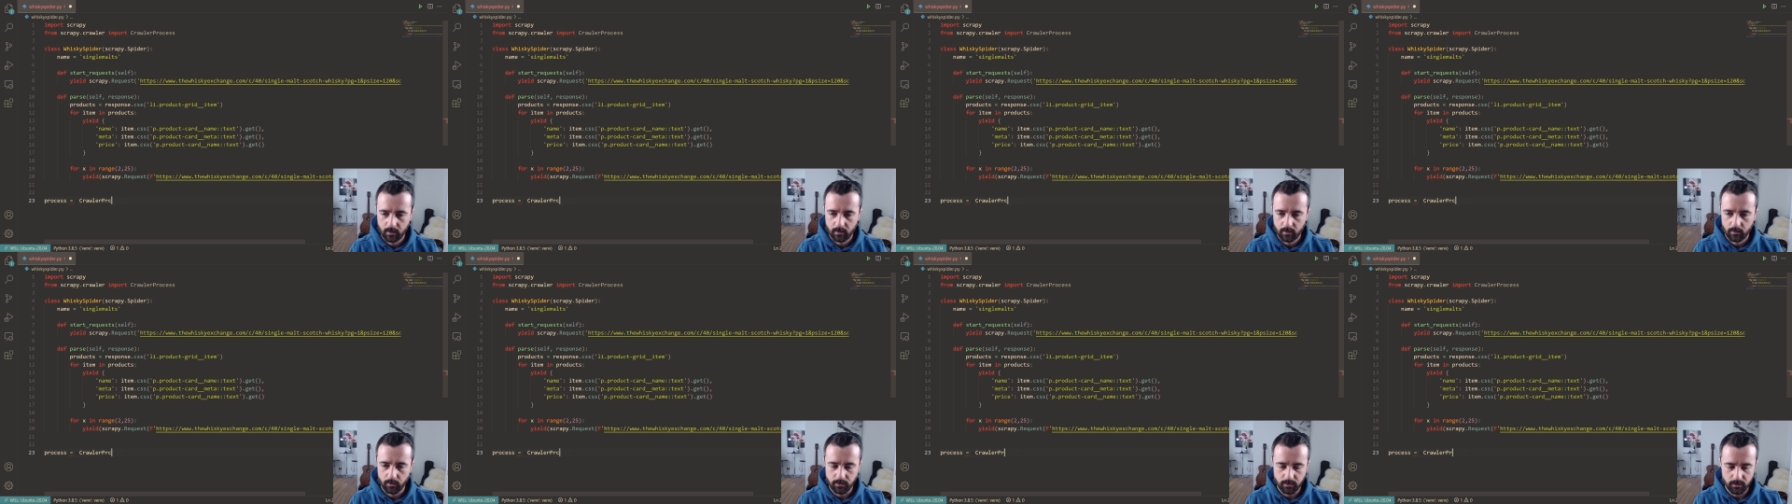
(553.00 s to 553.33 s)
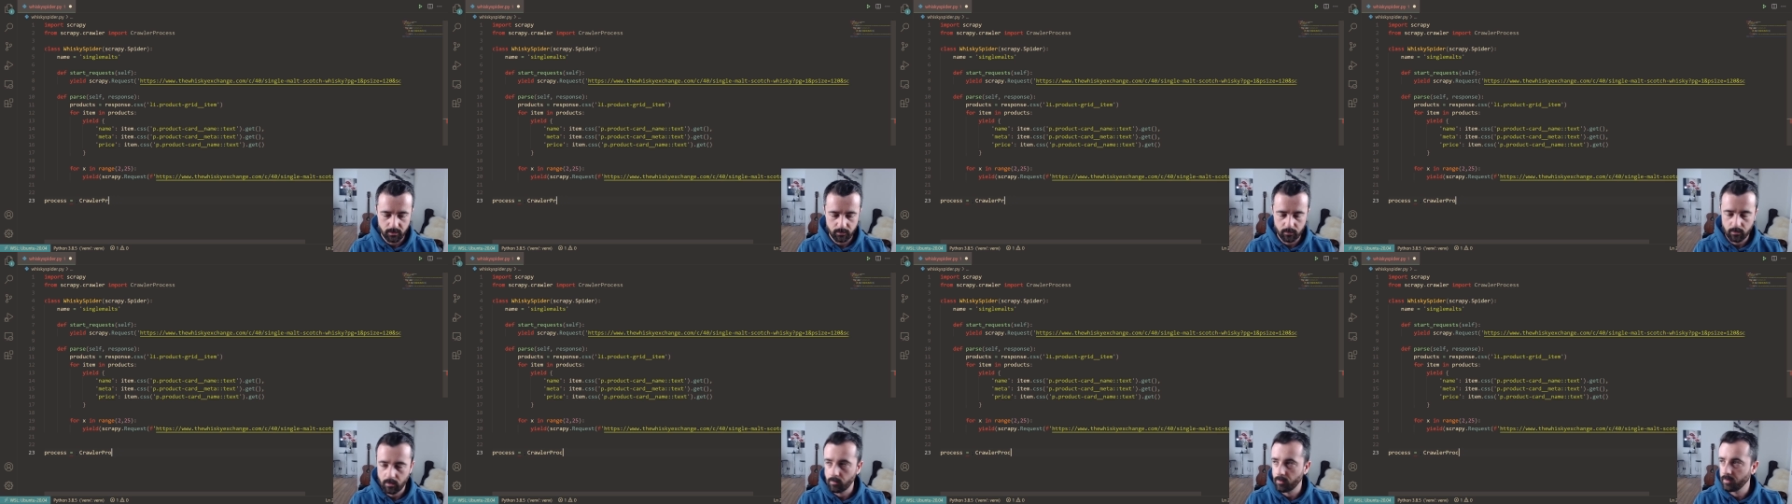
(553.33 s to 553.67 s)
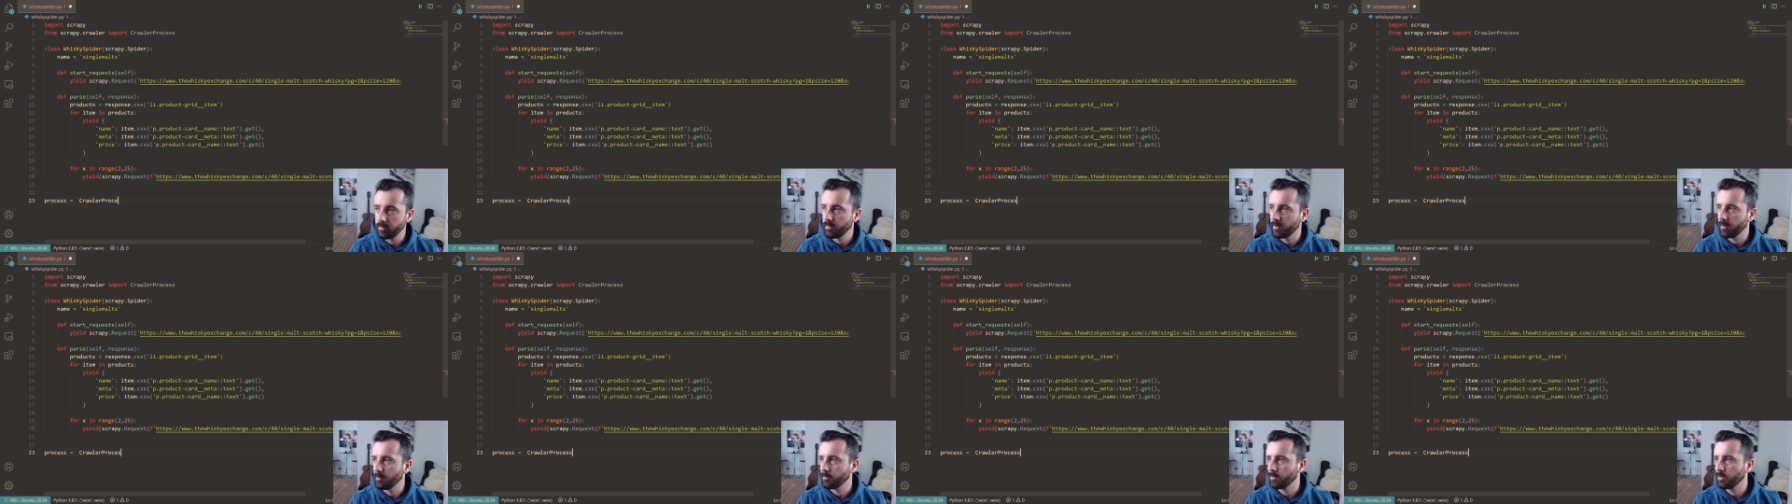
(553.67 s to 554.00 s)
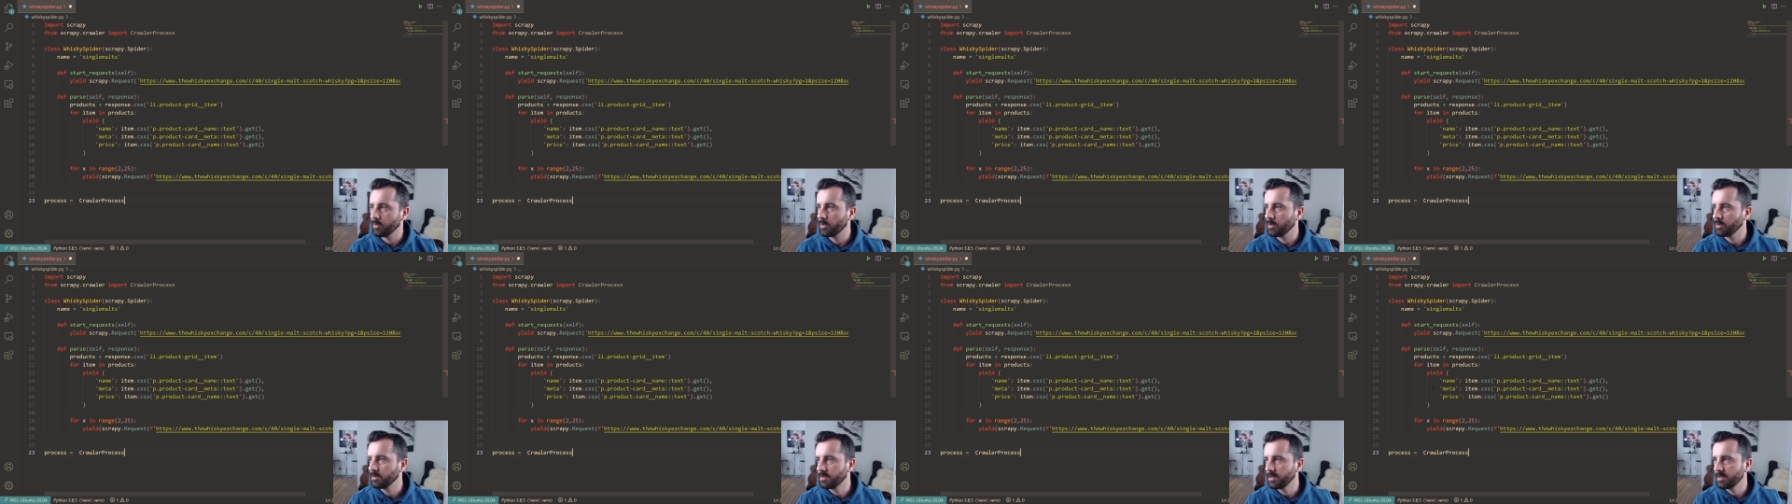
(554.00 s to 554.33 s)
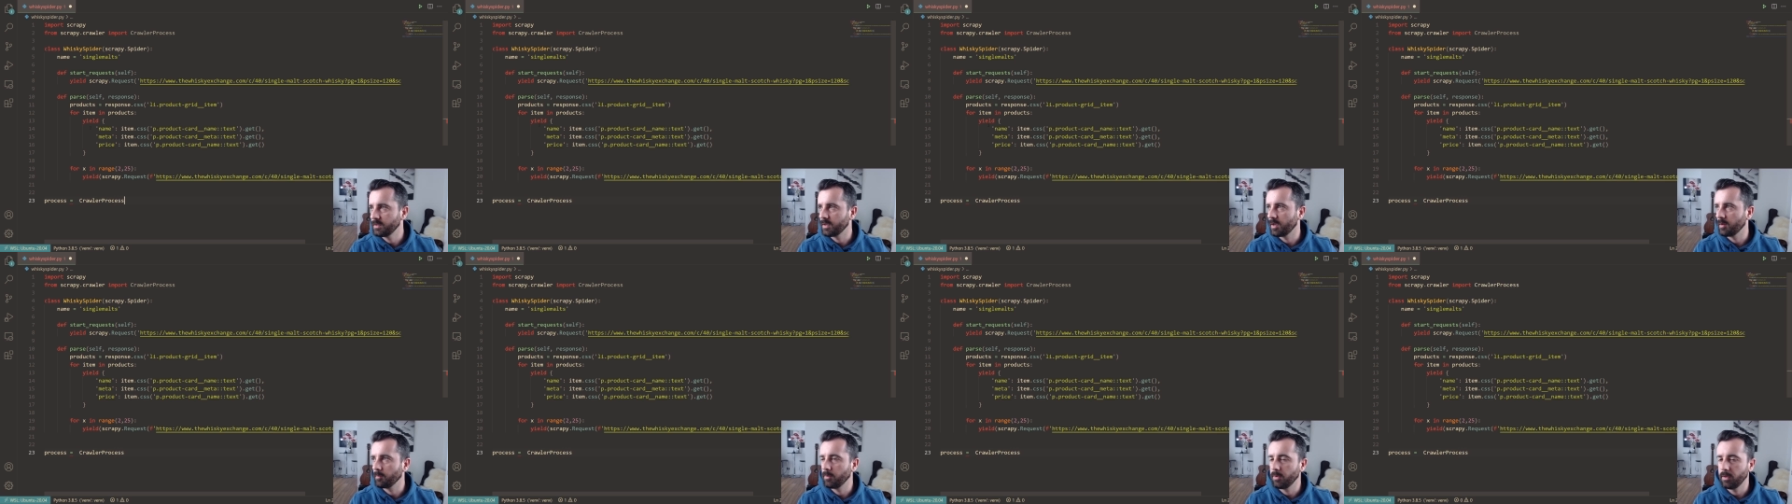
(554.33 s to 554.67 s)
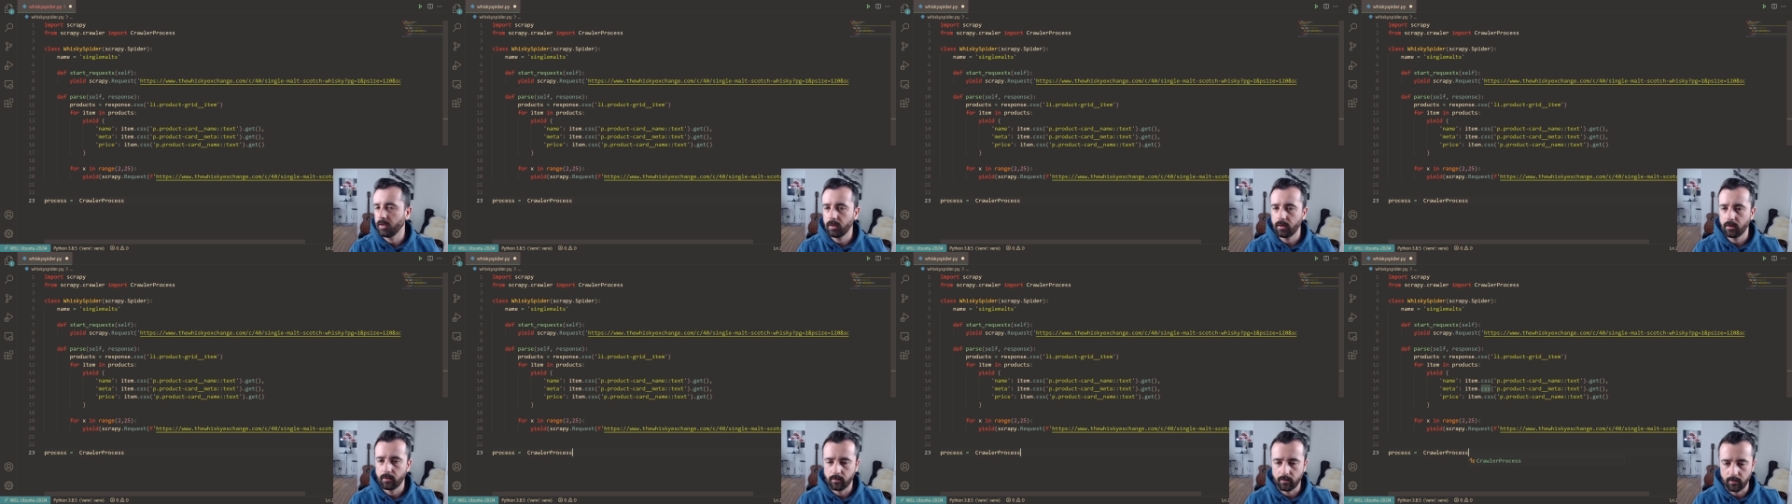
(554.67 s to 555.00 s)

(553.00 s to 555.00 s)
which is what we've imported up here.